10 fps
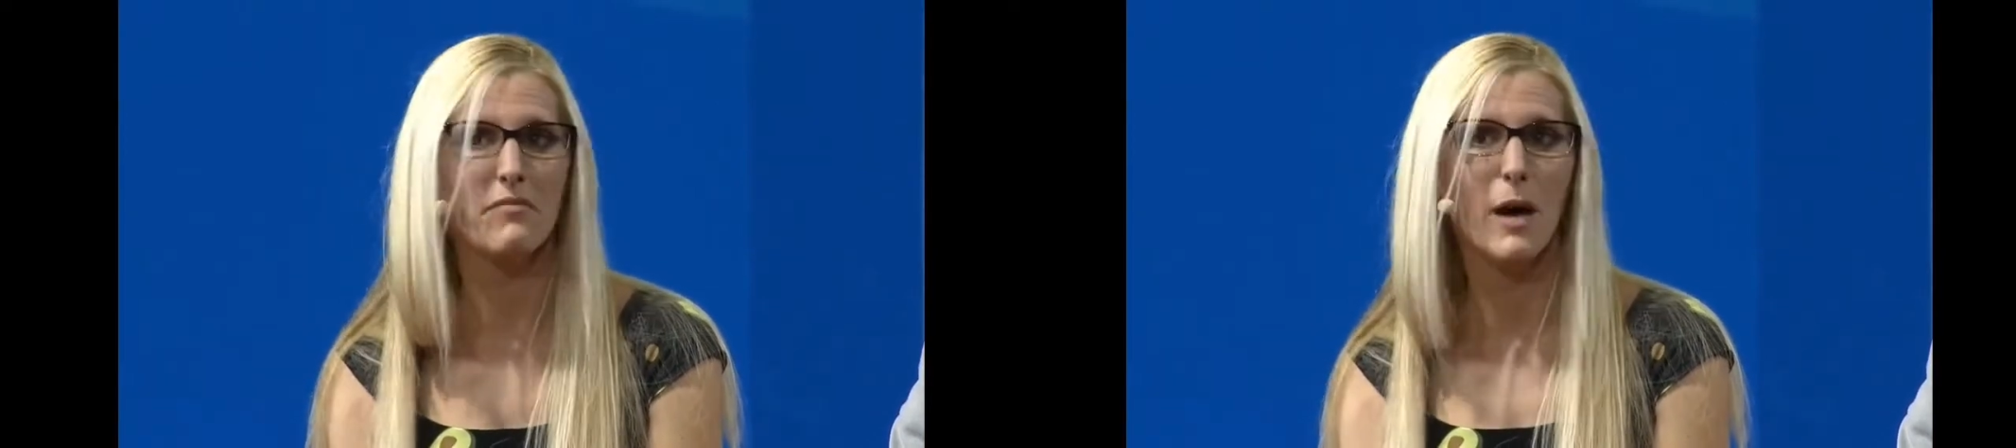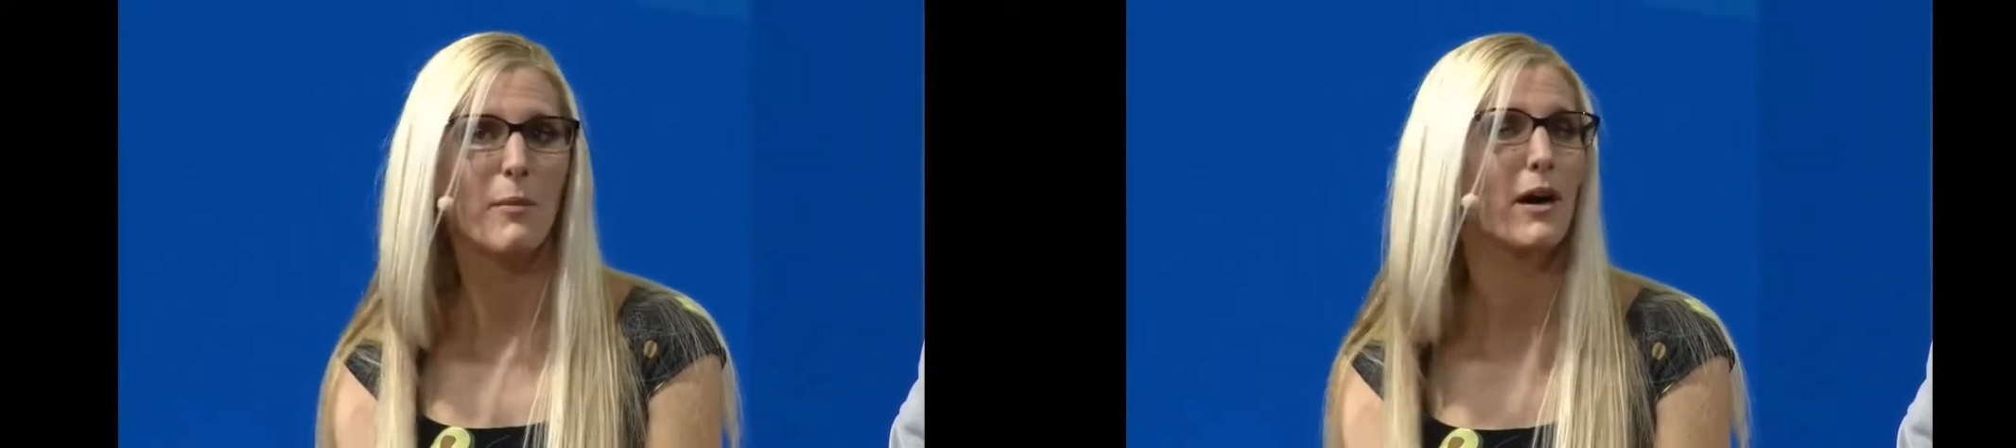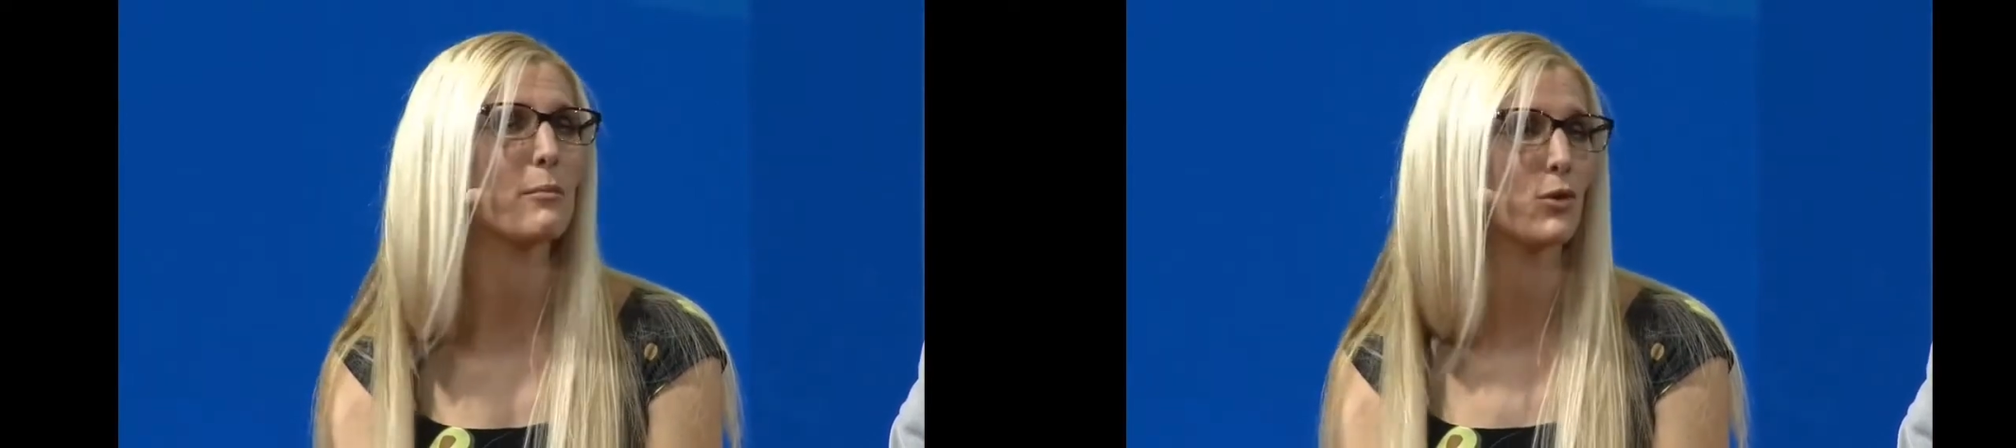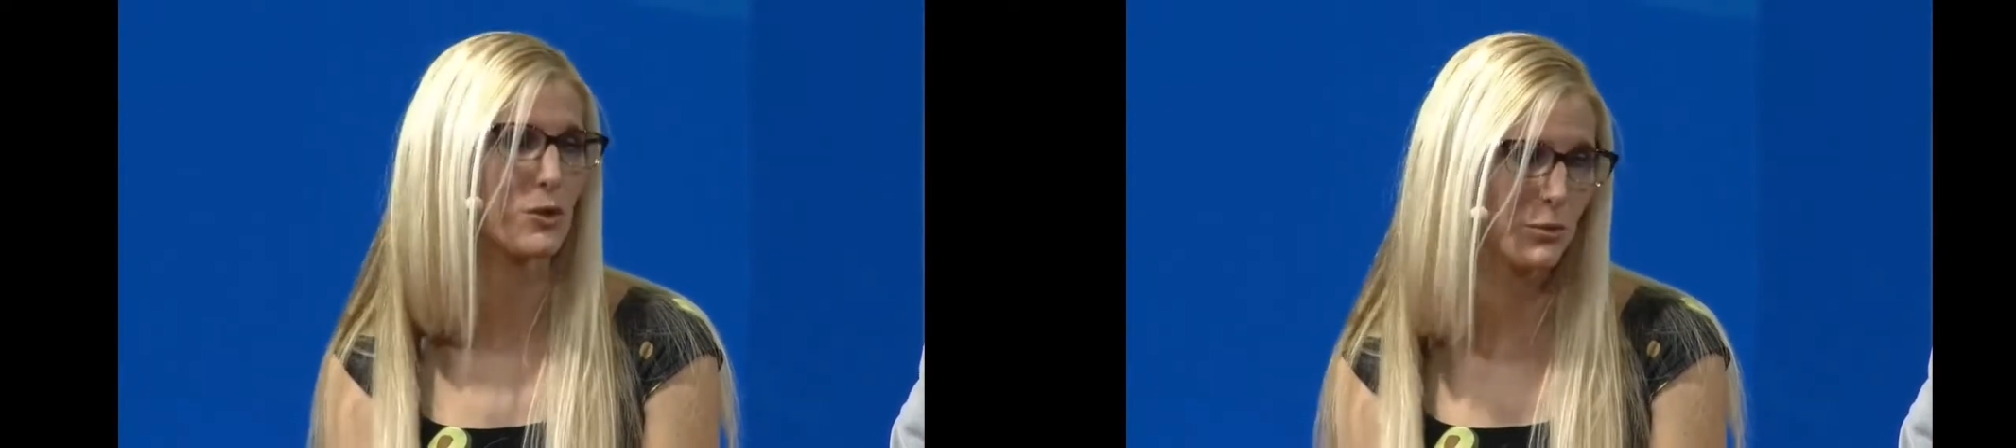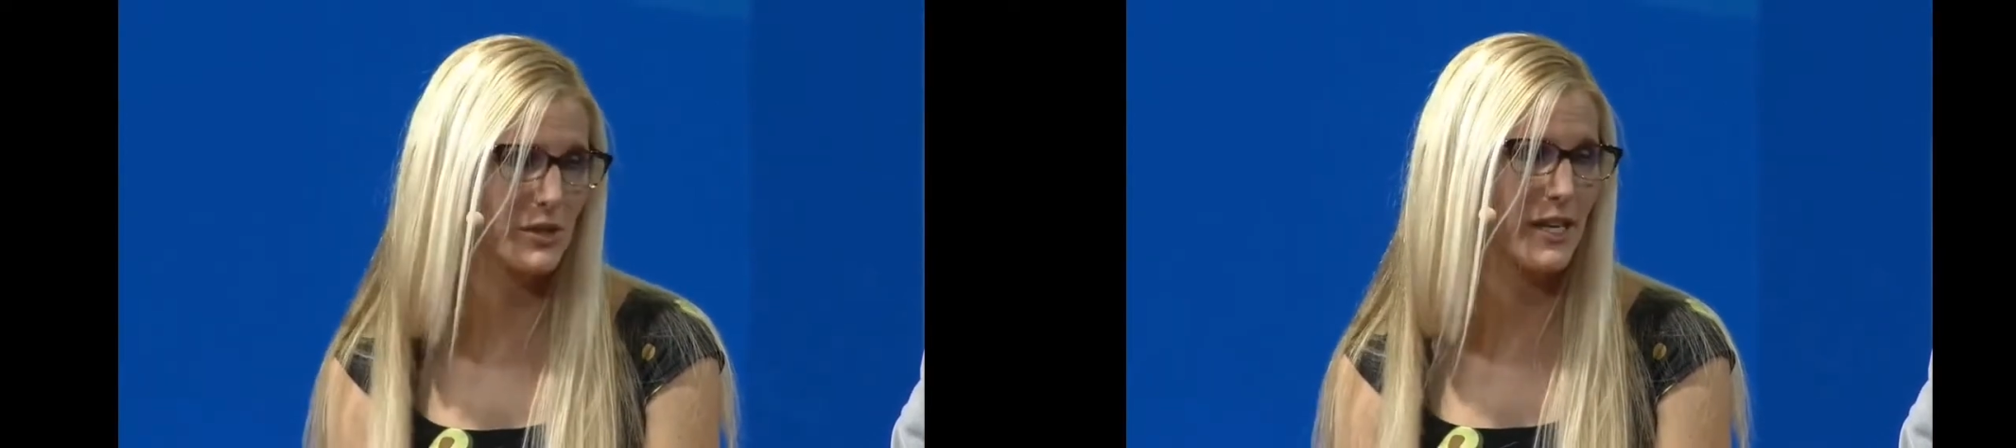among
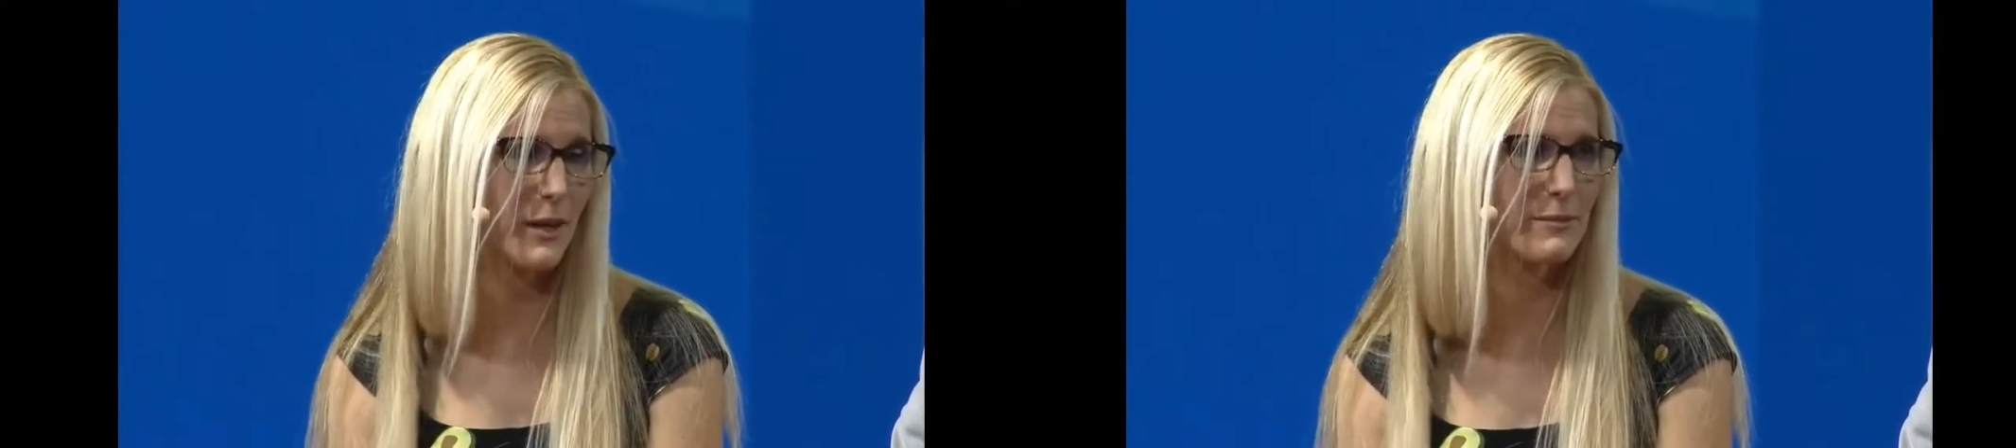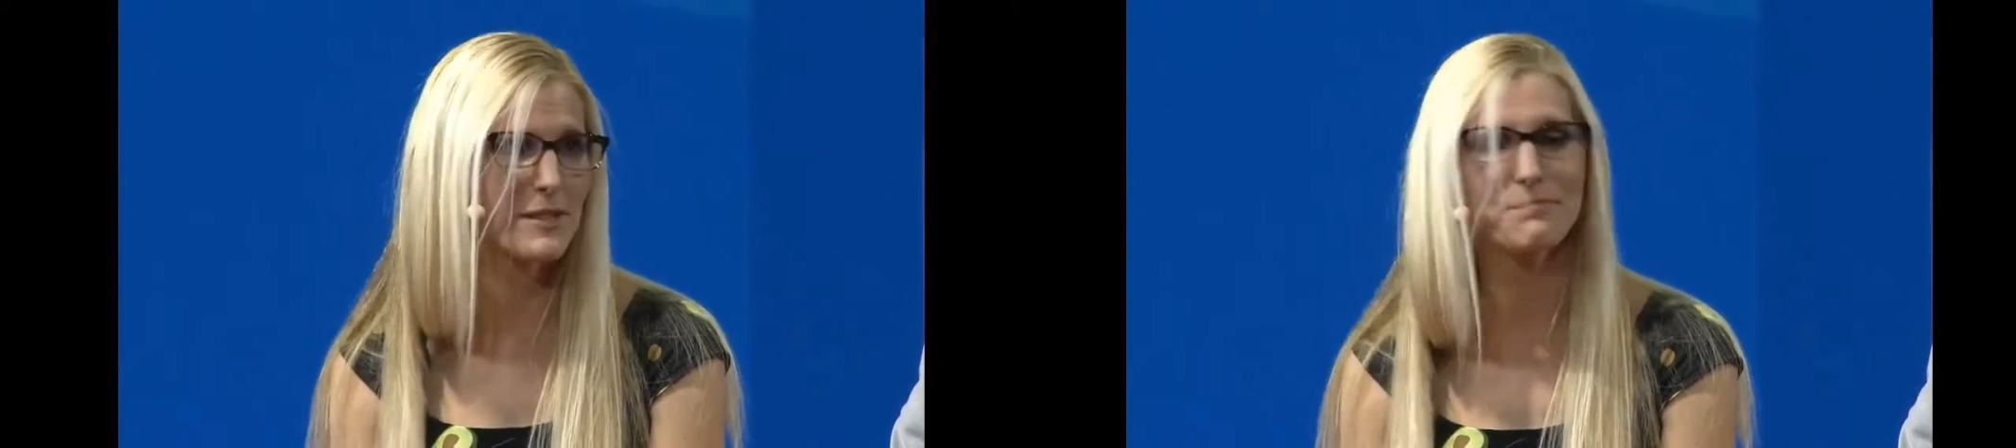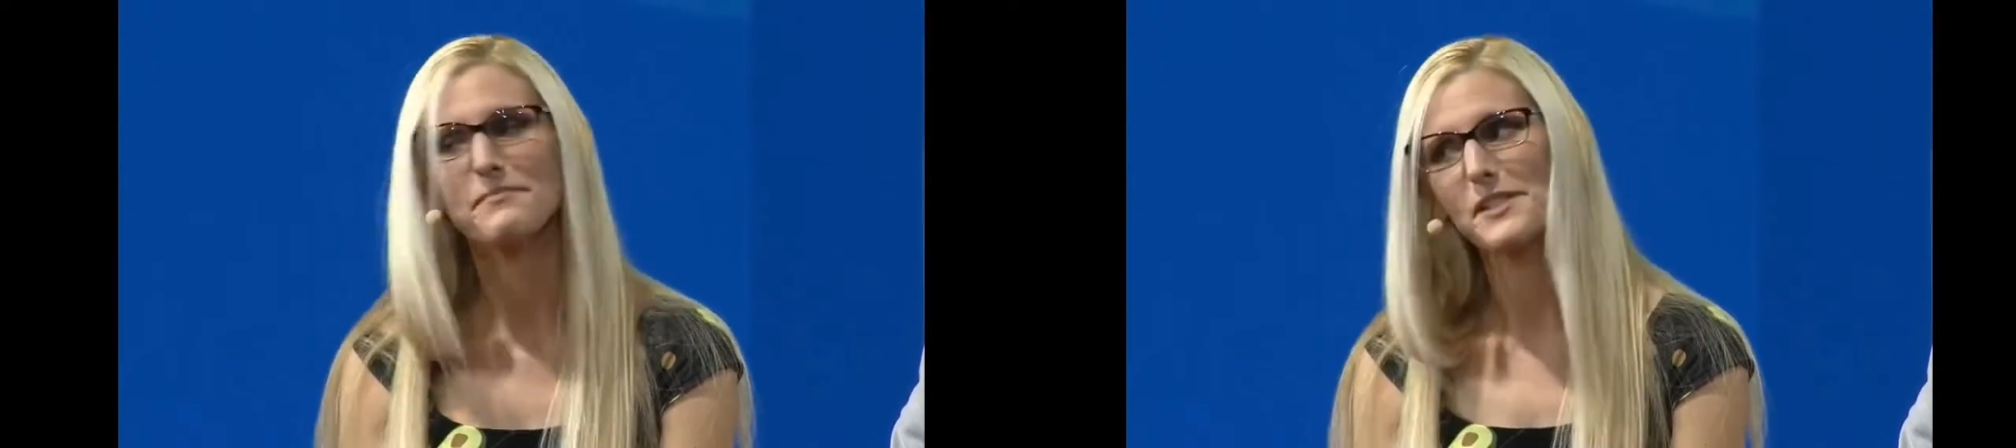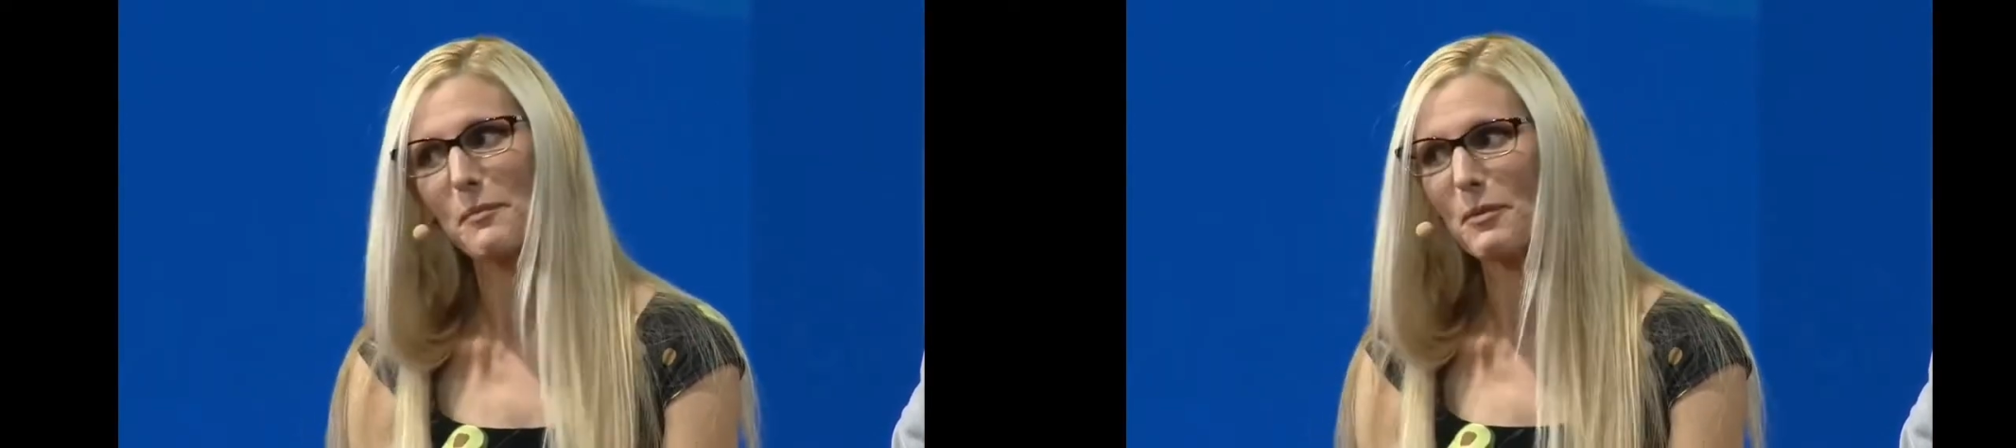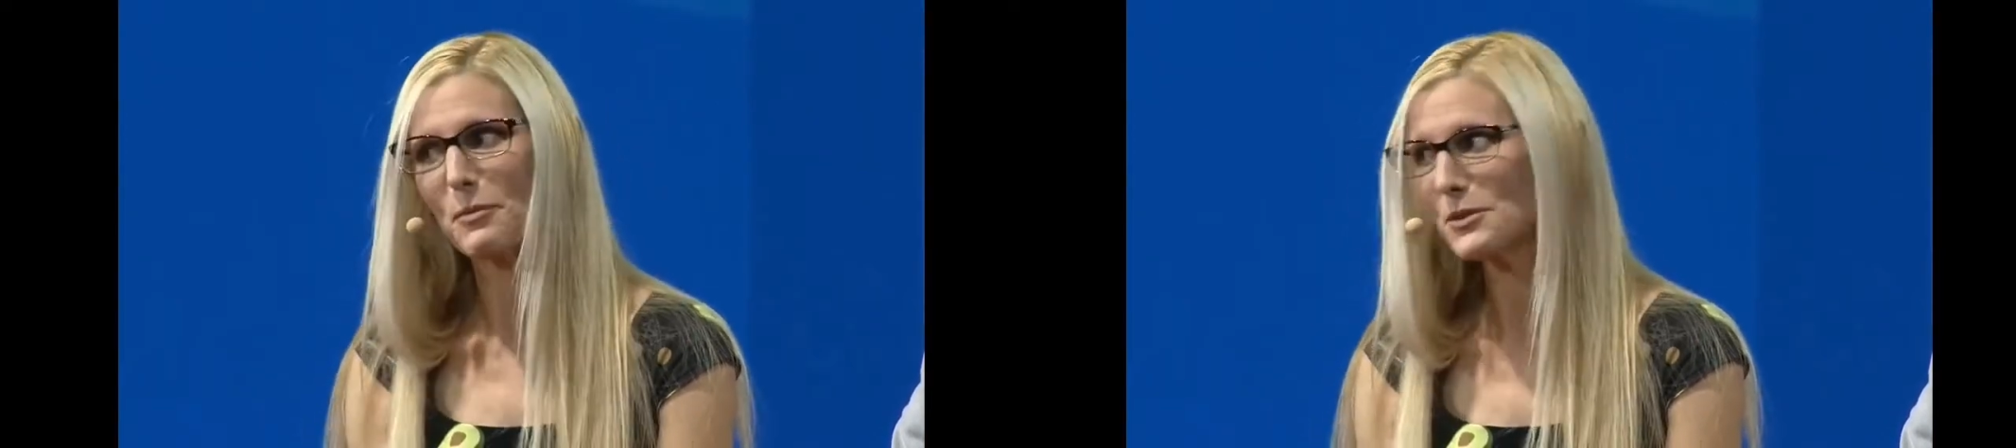multiple teams,
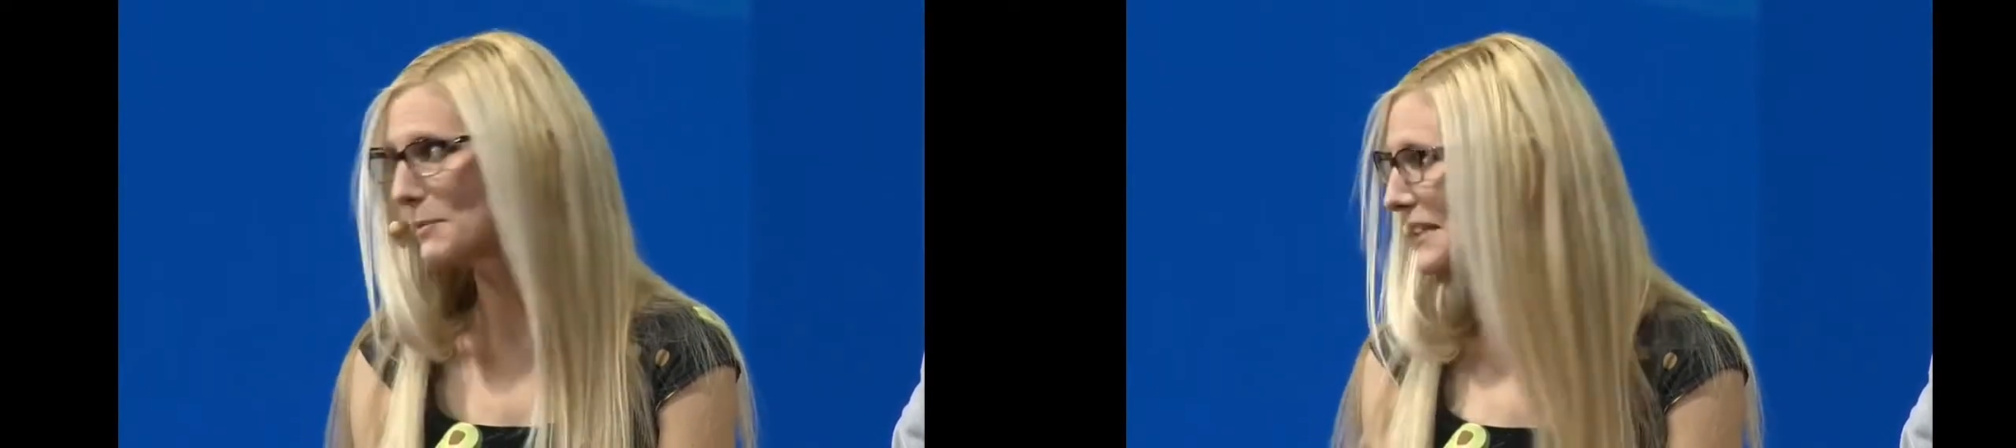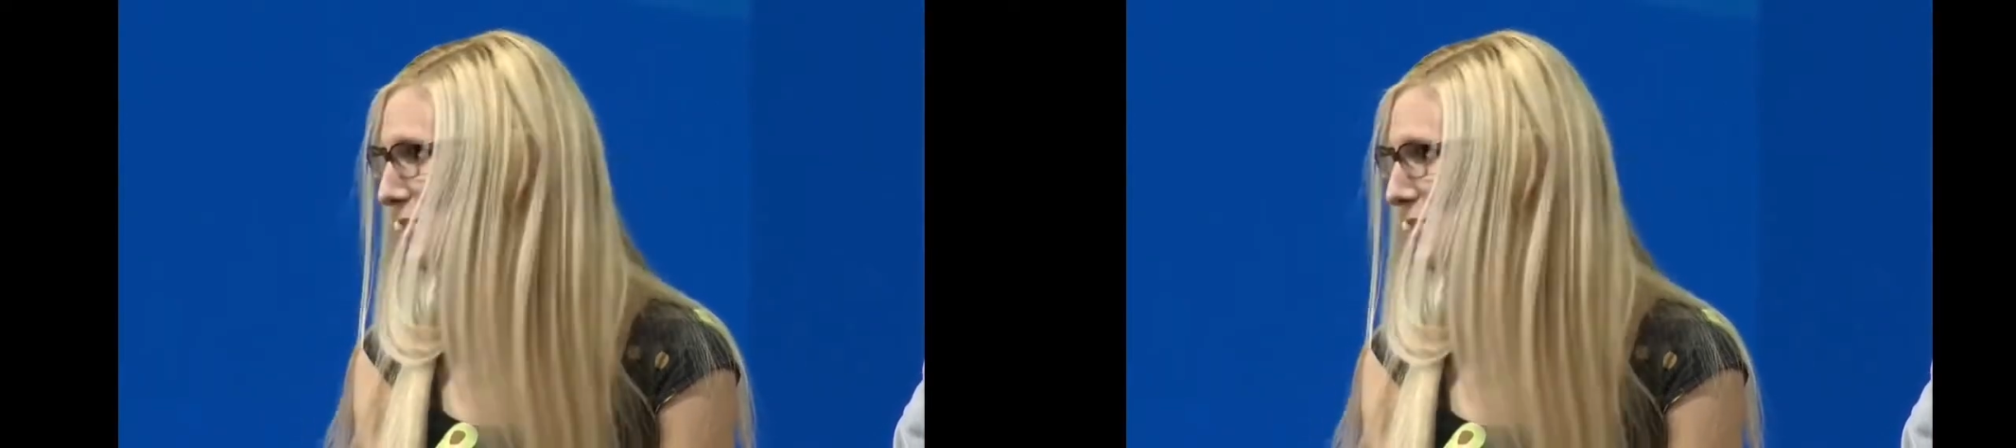something we'll speak